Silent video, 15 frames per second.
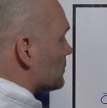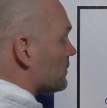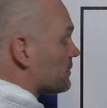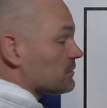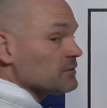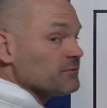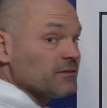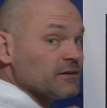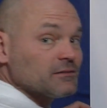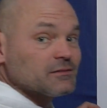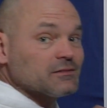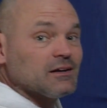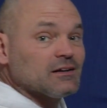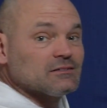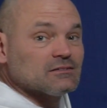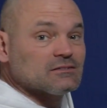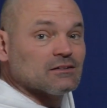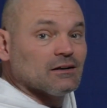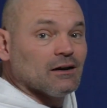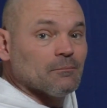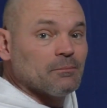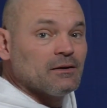well, the defender doesn't
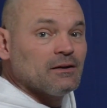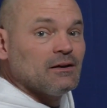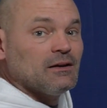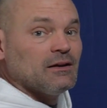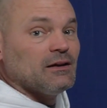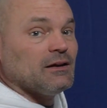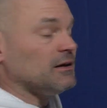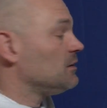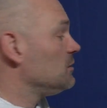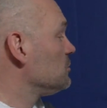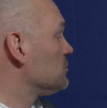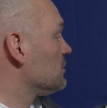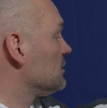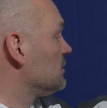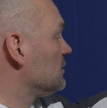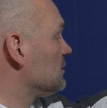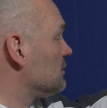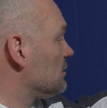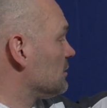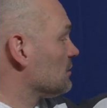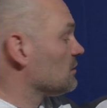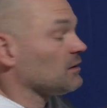stop, and you can
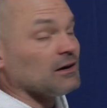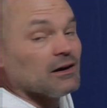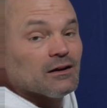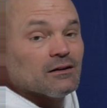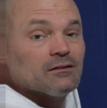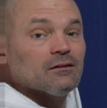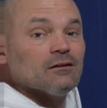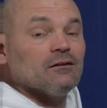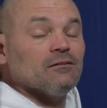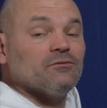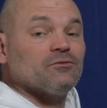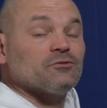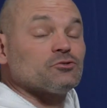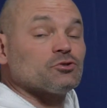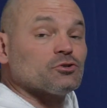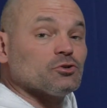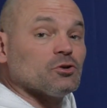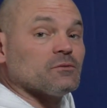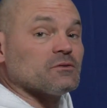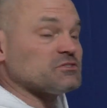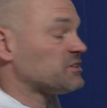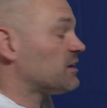get a lot of
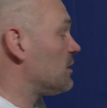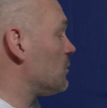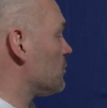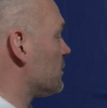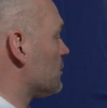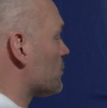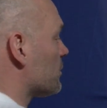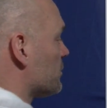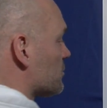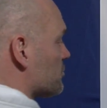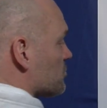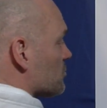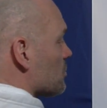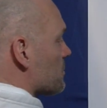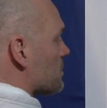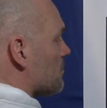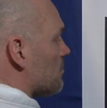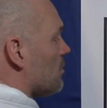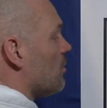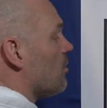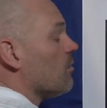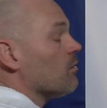turnovers that way where you're throwing the
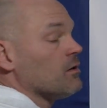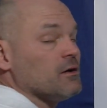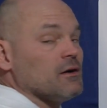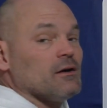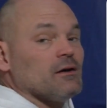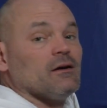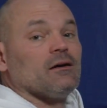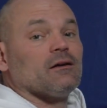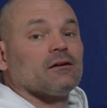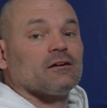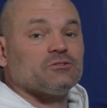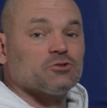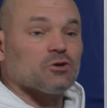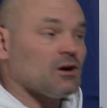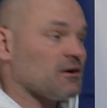ball because your